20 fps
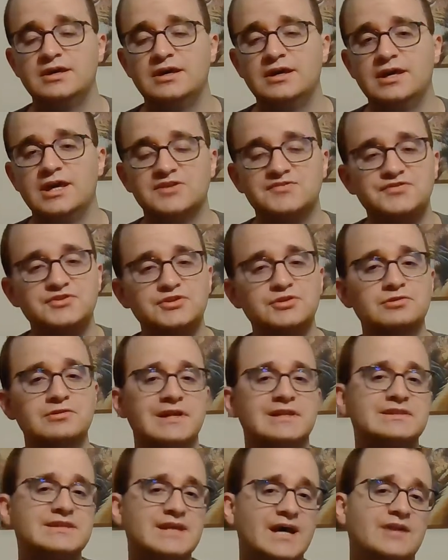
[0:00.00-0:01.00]
If you
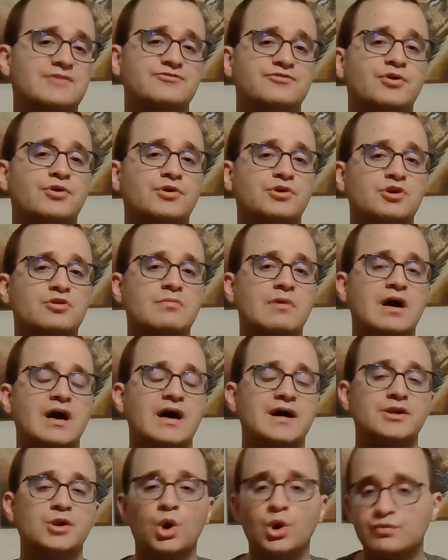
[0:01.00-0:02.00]
let that fill your
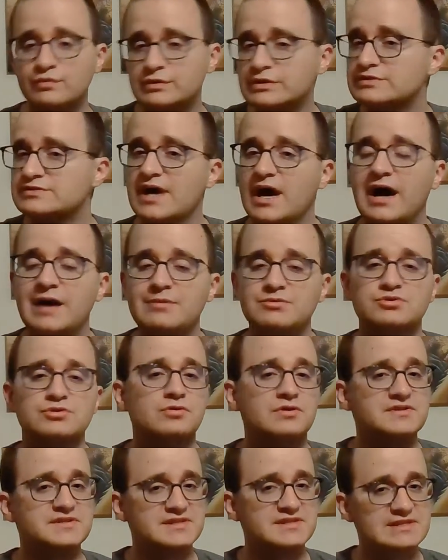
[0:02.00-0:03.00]
mind over time, you're
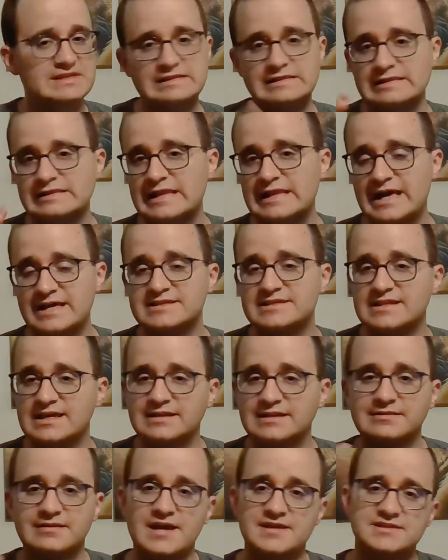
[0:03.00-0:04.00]
going to see less
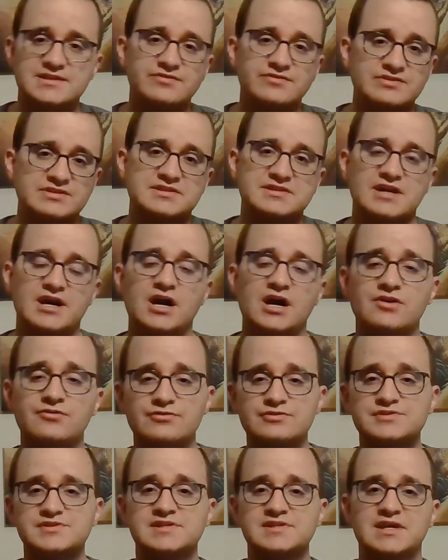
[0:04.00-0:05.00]
and less of a desire
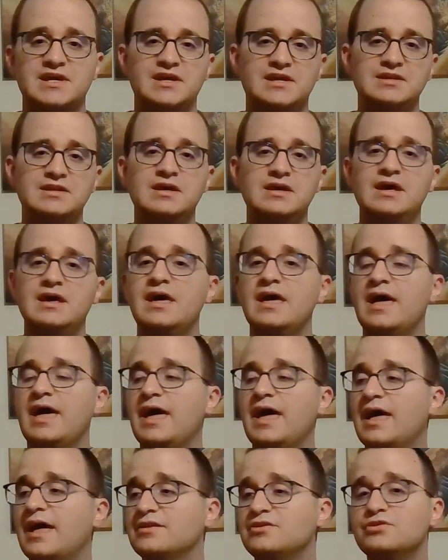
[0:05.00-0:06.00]
for sin,
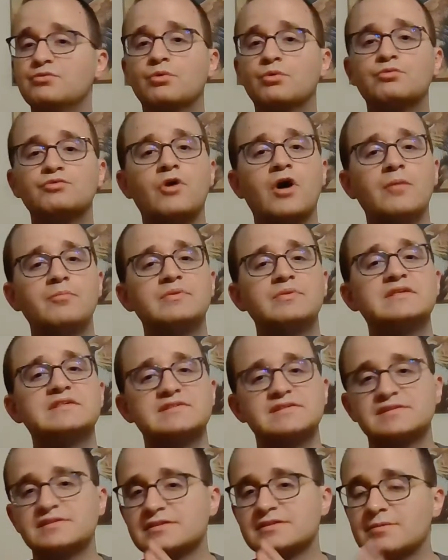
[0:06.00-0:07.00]
and you will not be
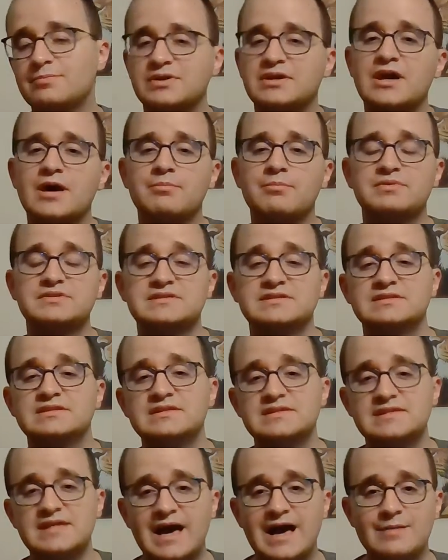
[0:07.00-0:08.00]
slipping up into
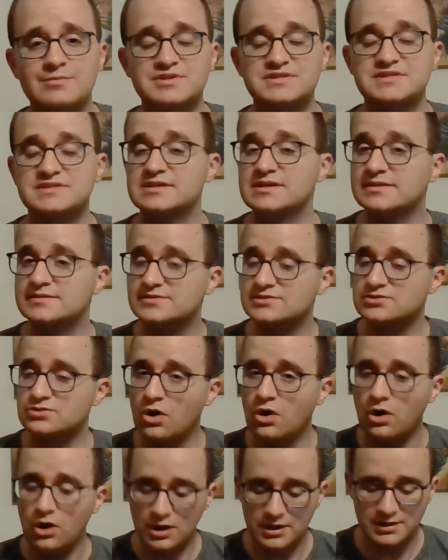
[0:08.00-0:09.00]
these habits. And it's an
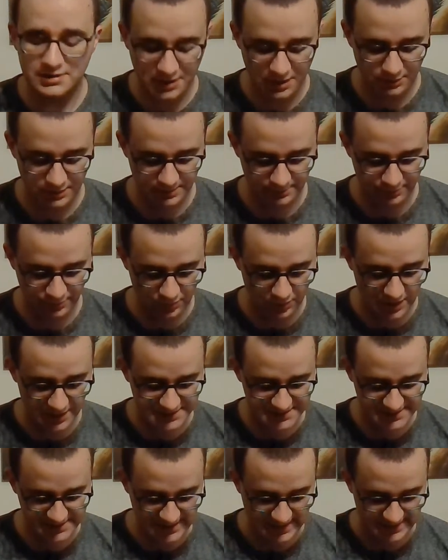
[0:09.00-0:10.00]
ongoing
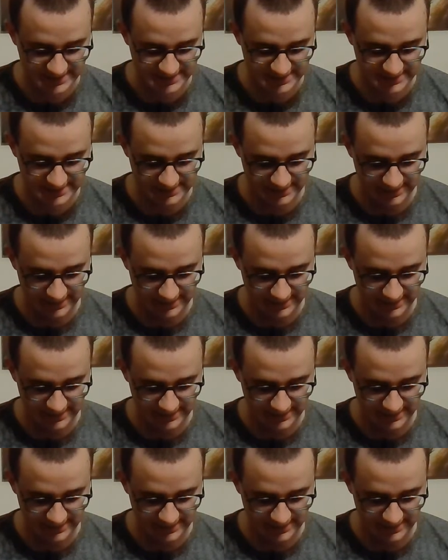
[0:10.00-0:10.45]
process.